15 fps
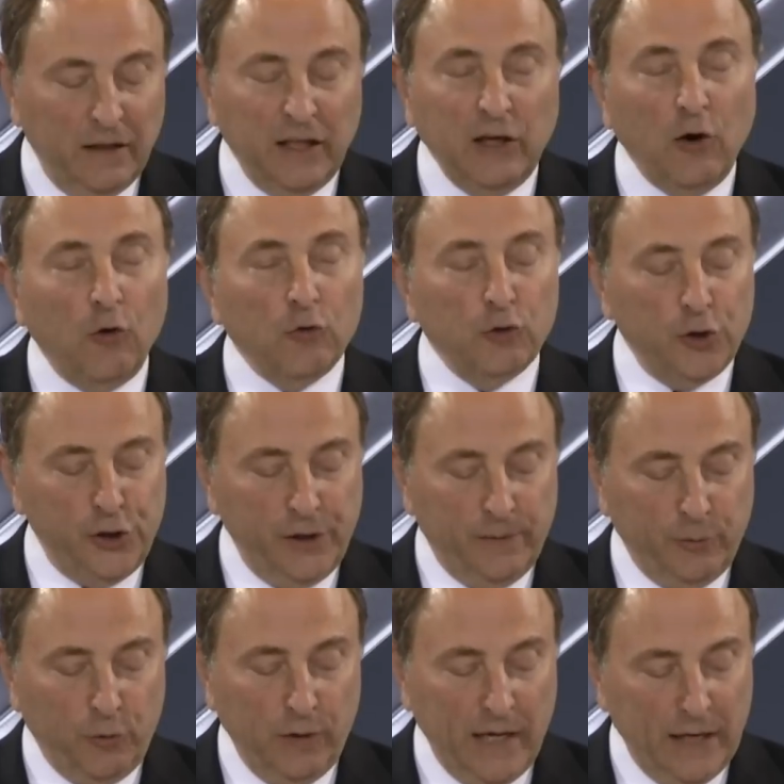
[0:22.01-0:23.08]
the
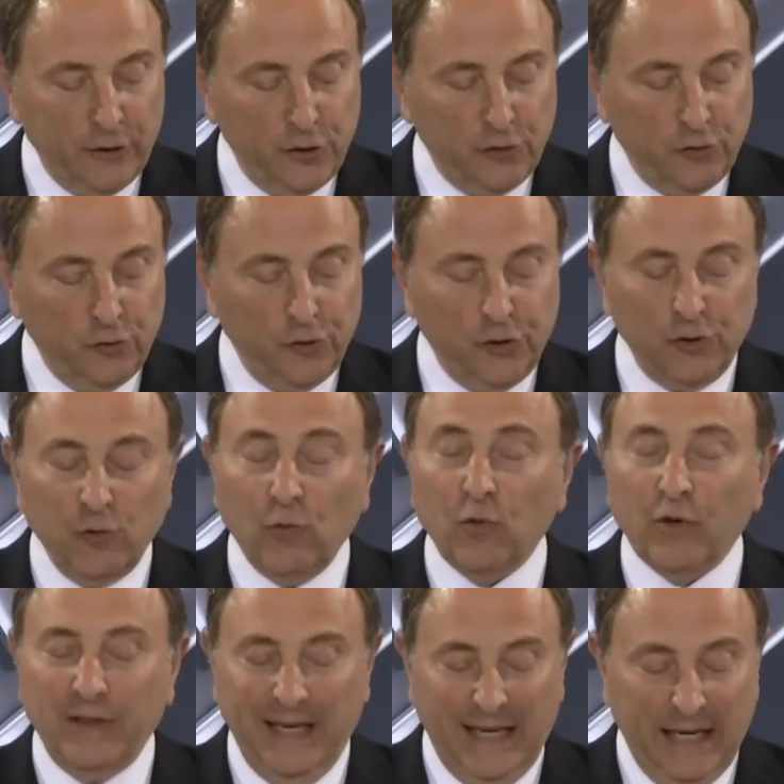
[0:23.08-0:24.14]
ownership credentials
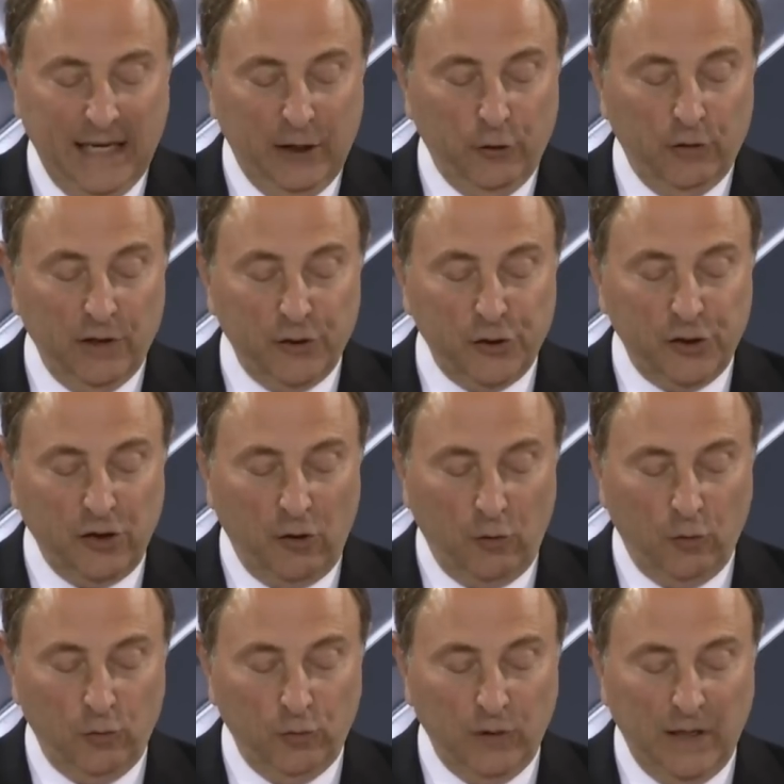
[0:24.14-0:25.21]
or the eagerness to
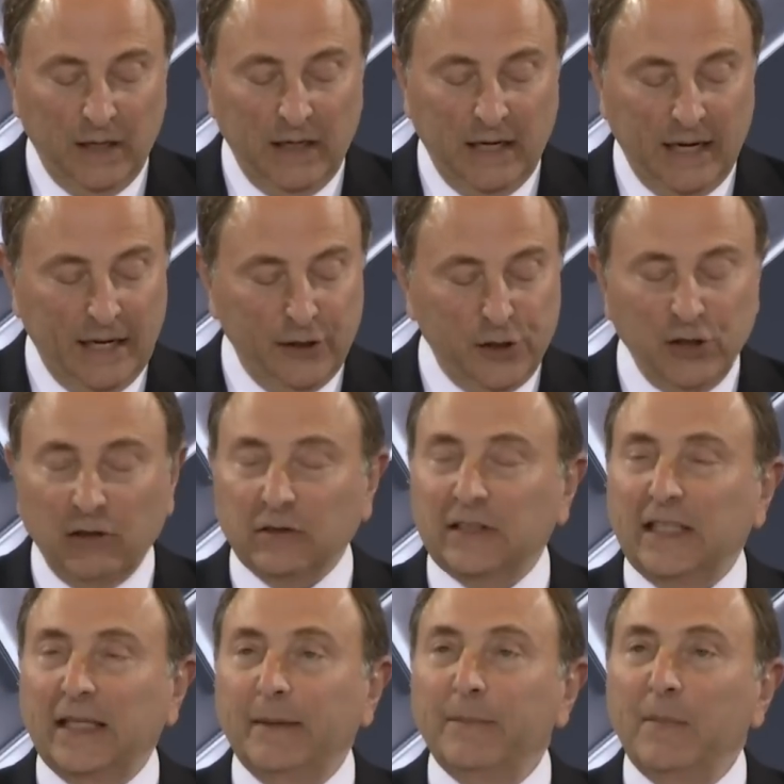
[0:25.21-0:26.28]
own an NHL
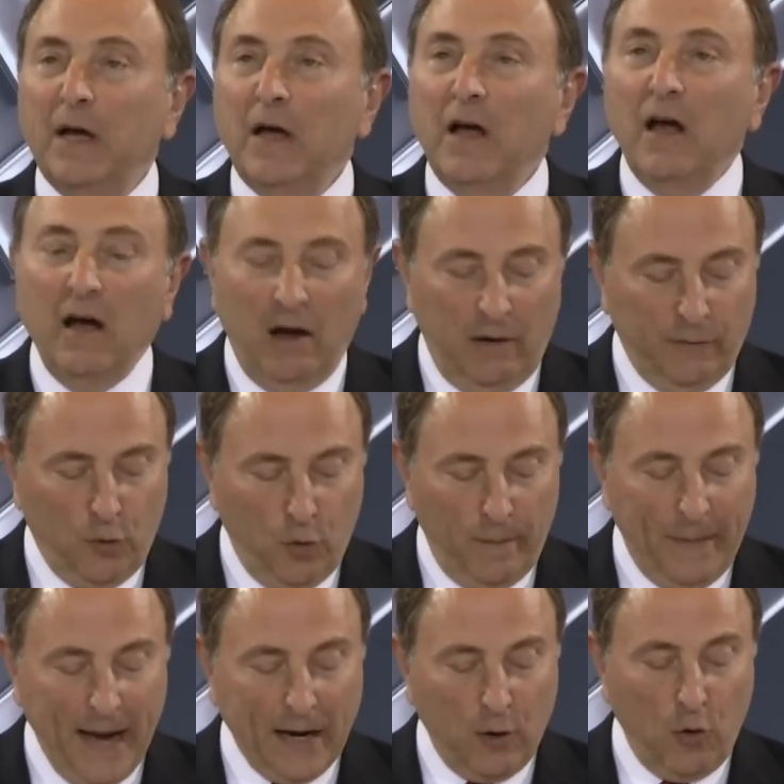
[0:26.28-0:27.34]
team of
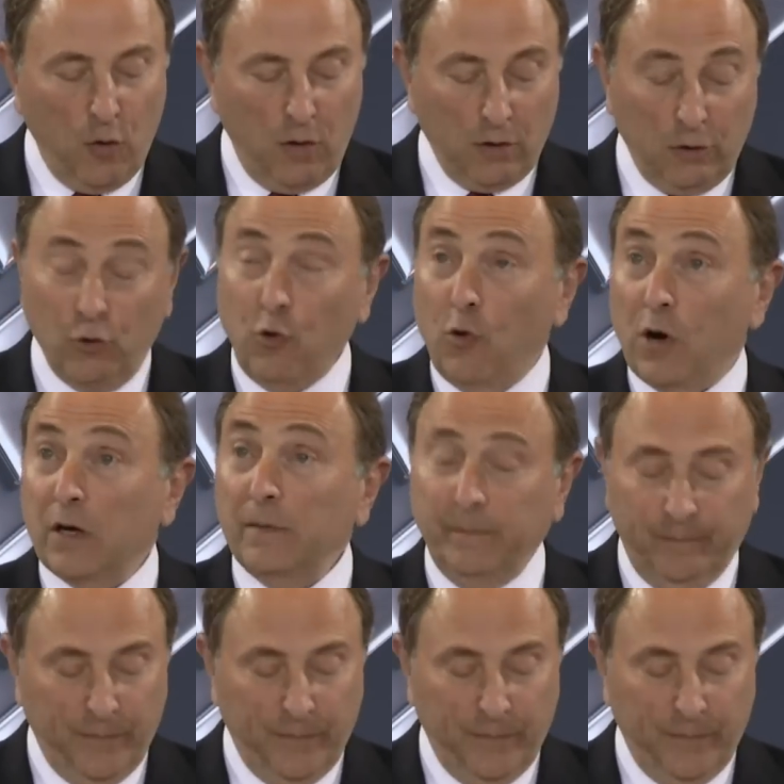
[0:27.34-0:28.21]
Quebecor,